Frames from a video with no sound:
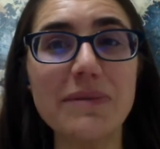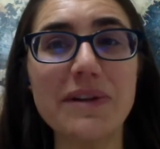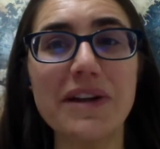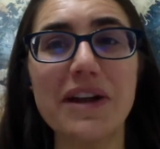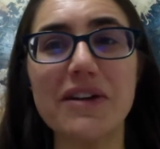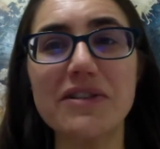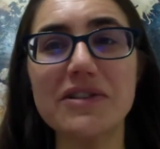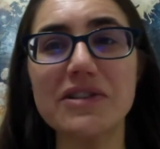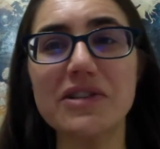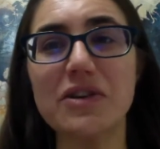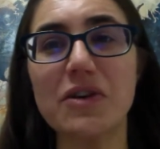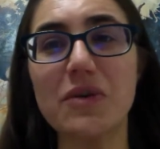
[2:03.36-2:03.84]
but
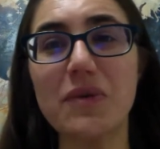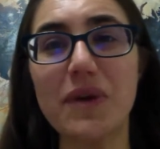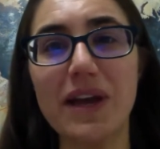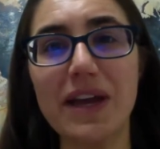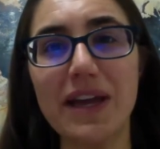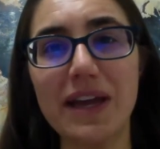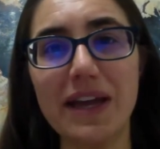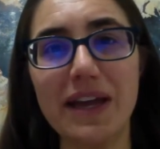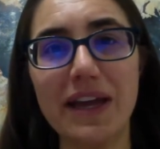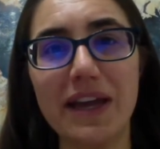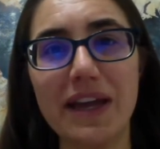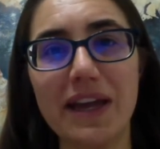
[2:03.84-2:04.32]
also,
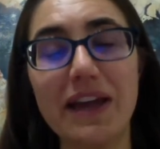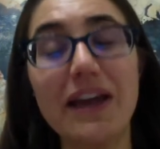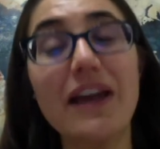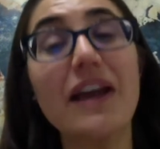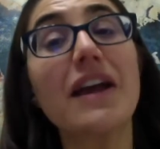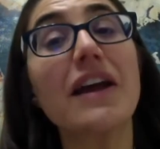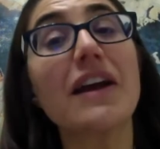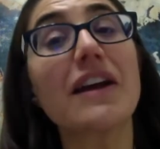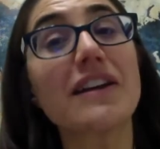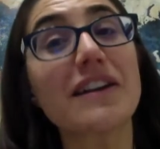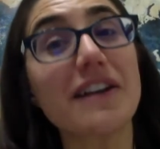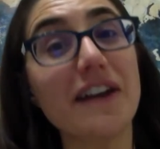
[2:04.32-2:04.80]
hey,
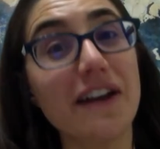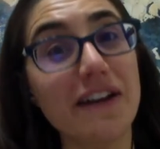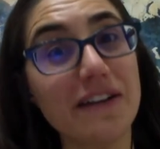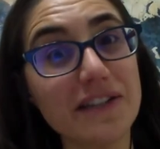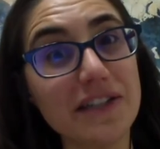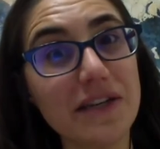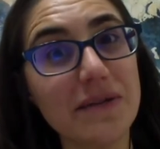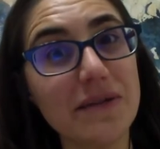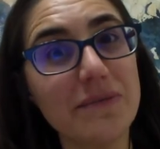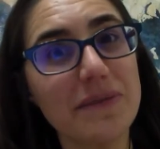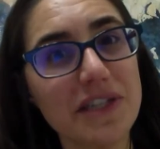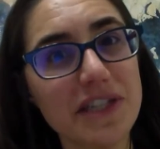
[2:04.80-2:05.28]

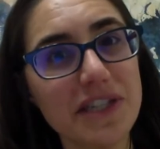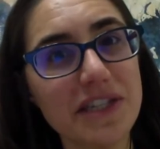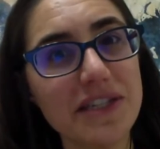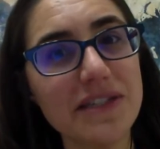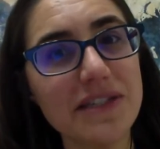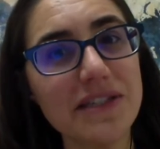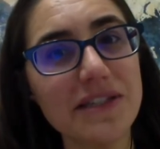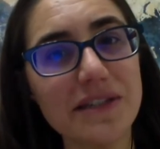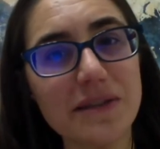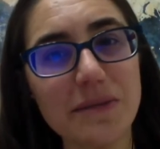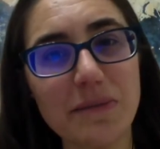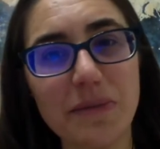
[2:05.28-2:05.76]
college
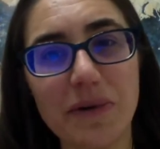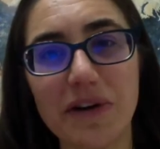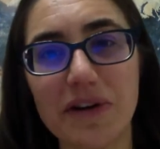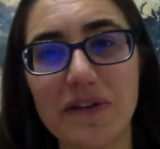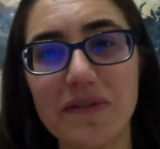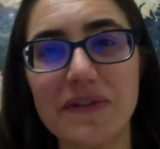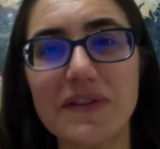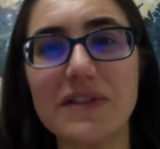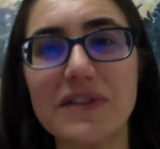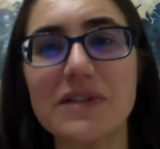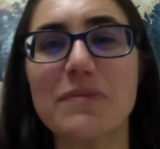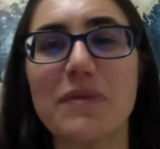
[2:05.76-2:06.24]
admissions is a part
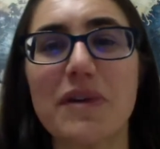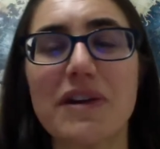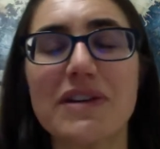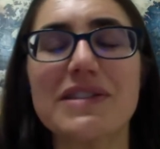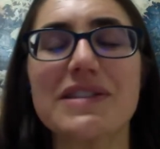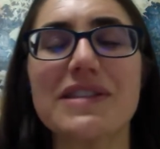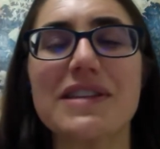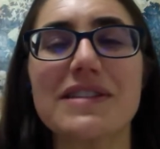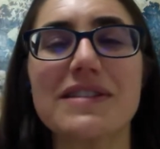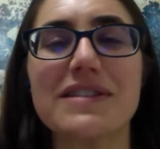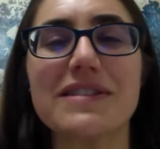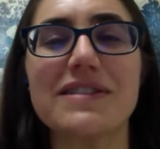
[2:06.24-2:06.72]
of this
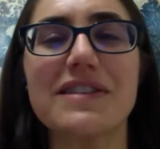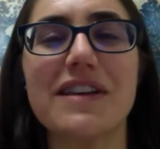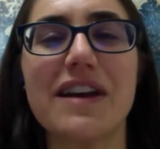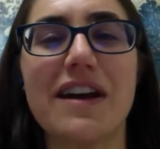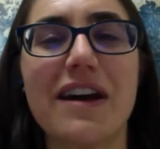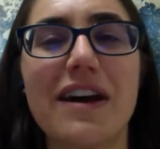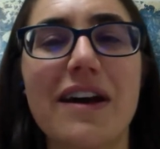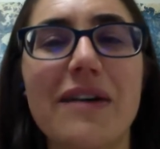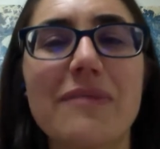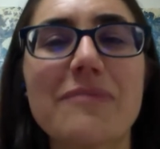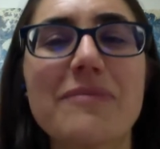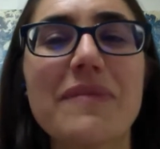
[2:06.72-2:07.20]
process
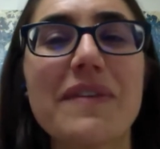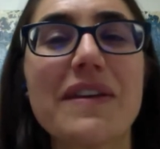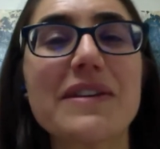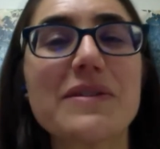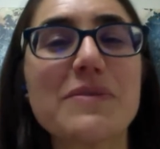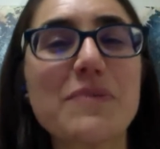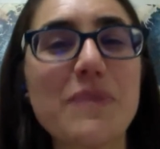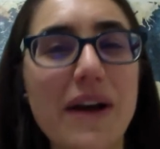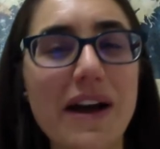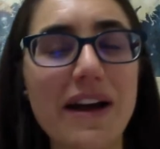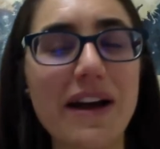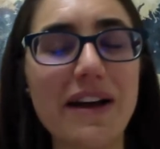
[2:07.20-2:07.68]

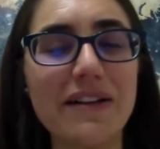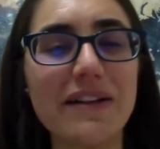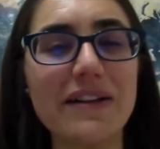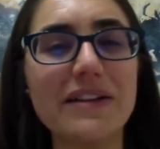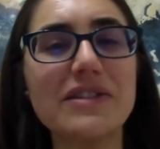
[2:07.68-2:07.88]
as well.